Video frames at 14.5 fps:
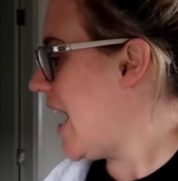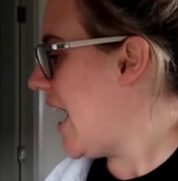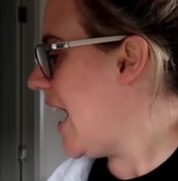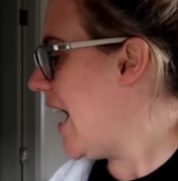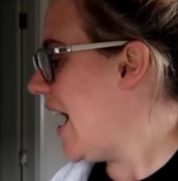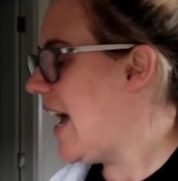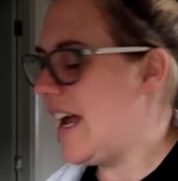
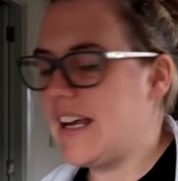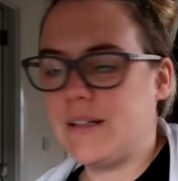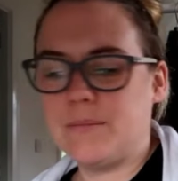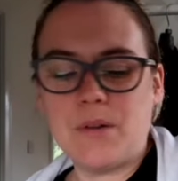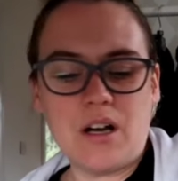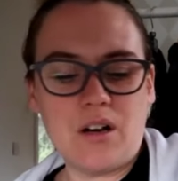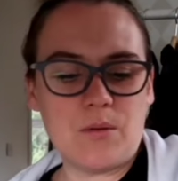
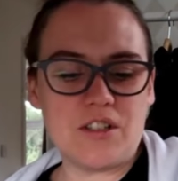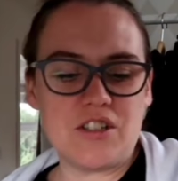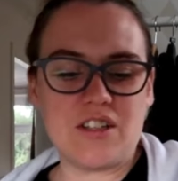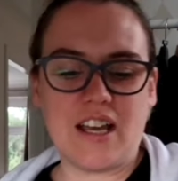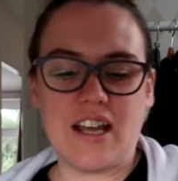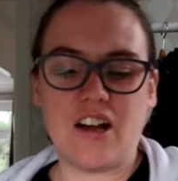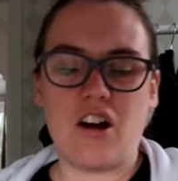time,
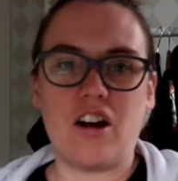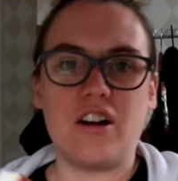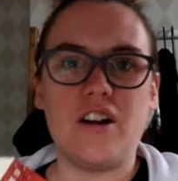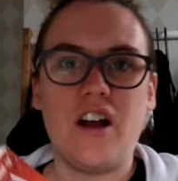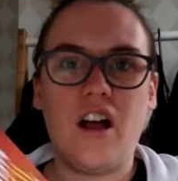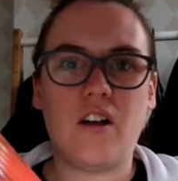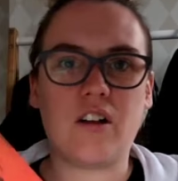which they
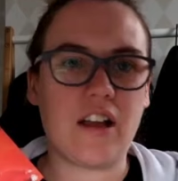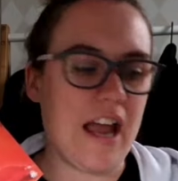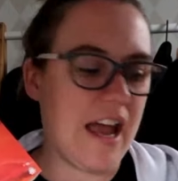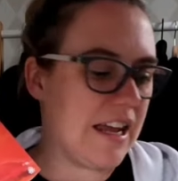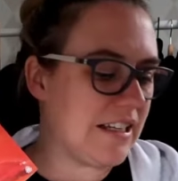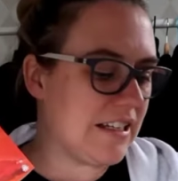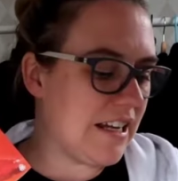are
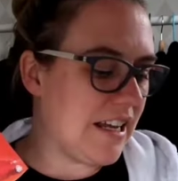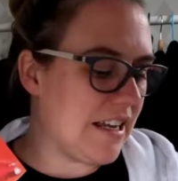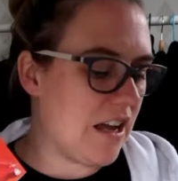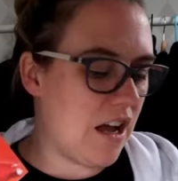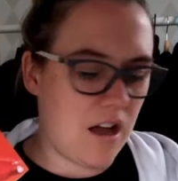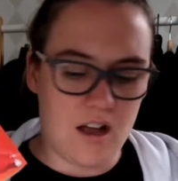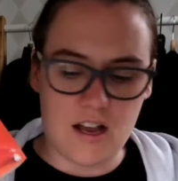
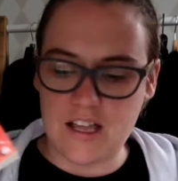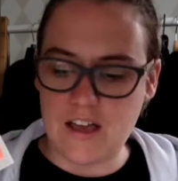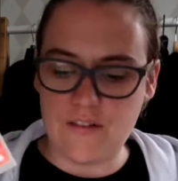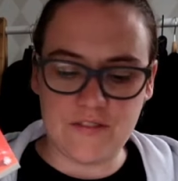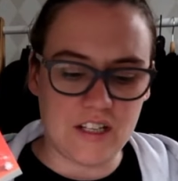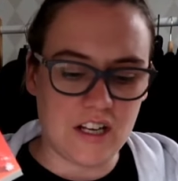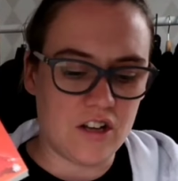kindly
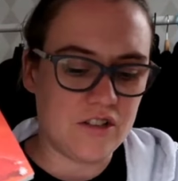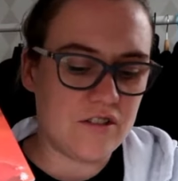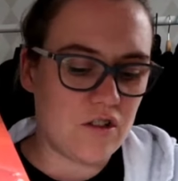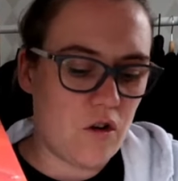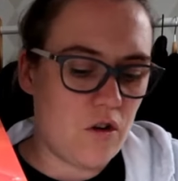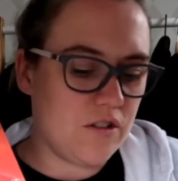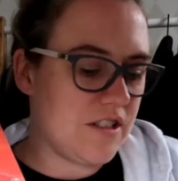gifting
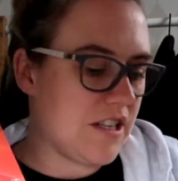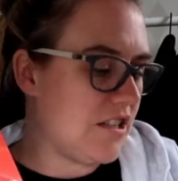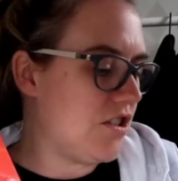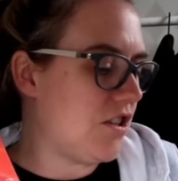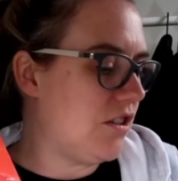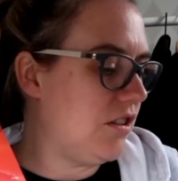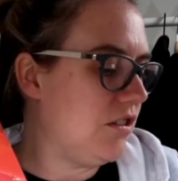us on
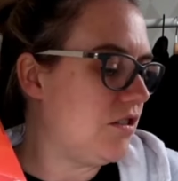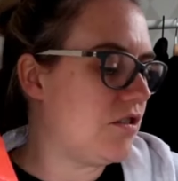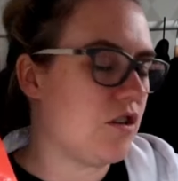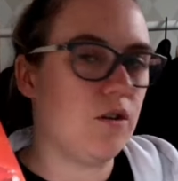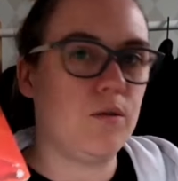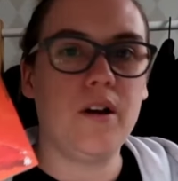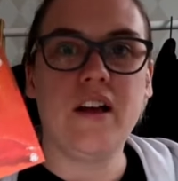digital.
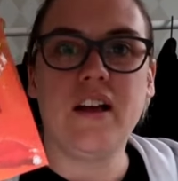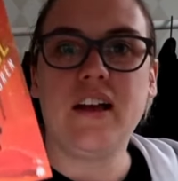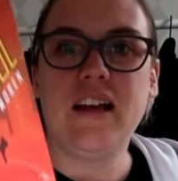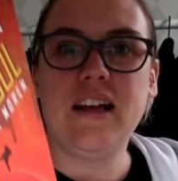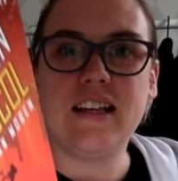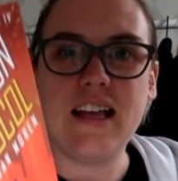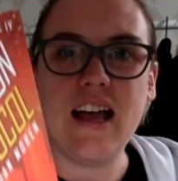So
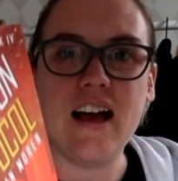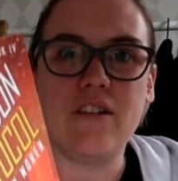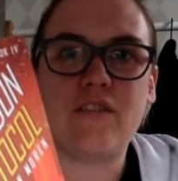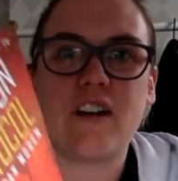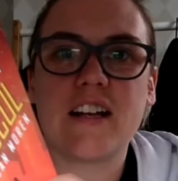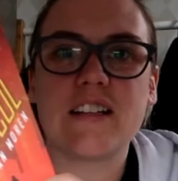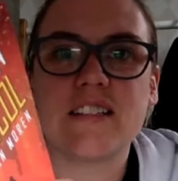
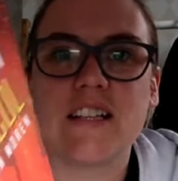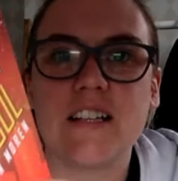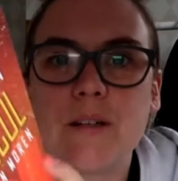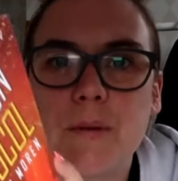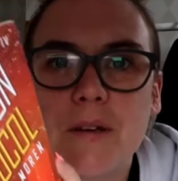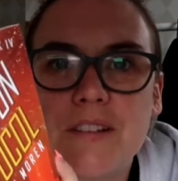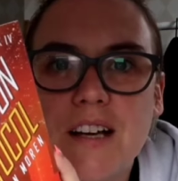yeah, very
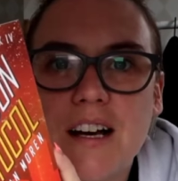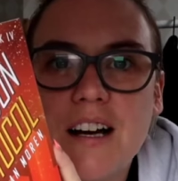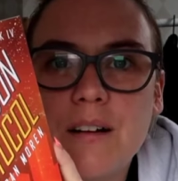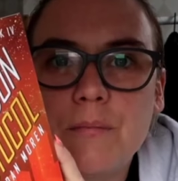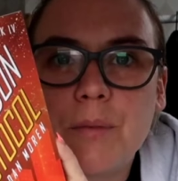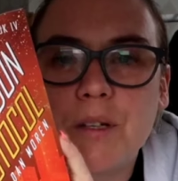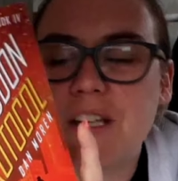excited about
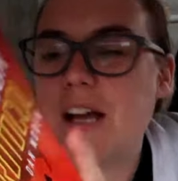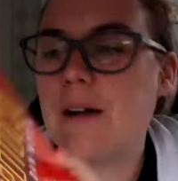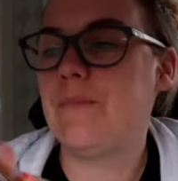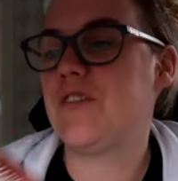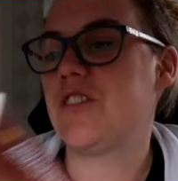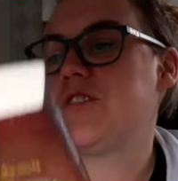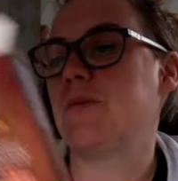that. But
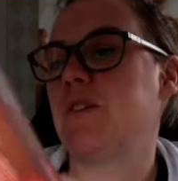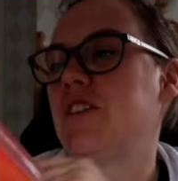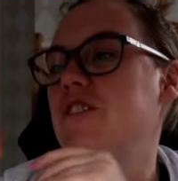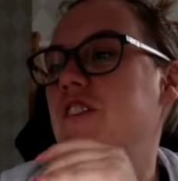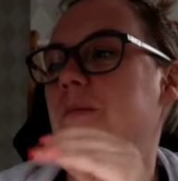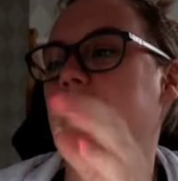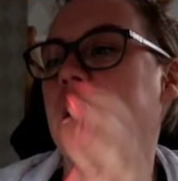yeah, just
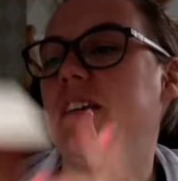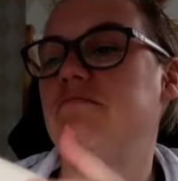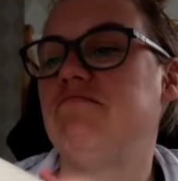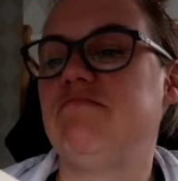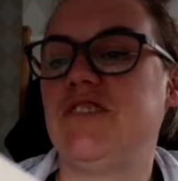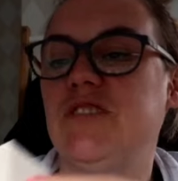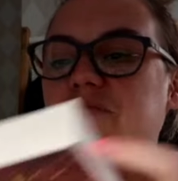wanted to come
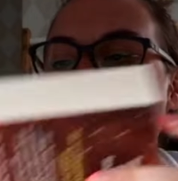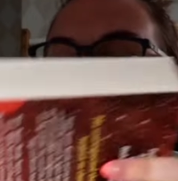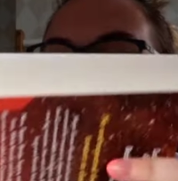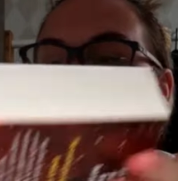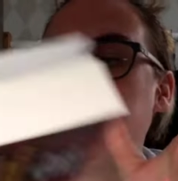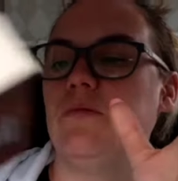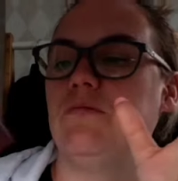in. Don't
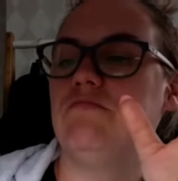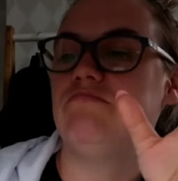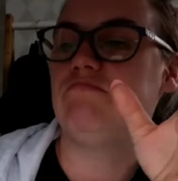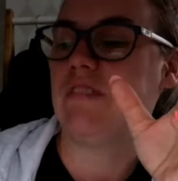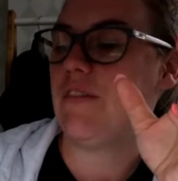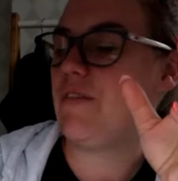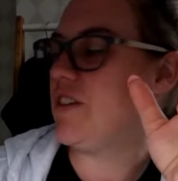really know
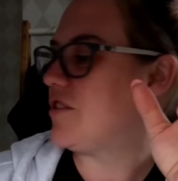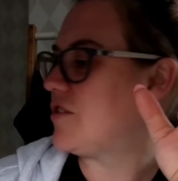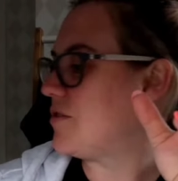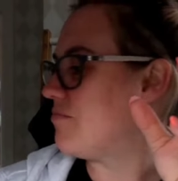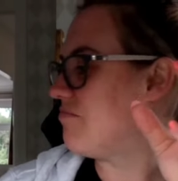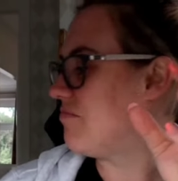if you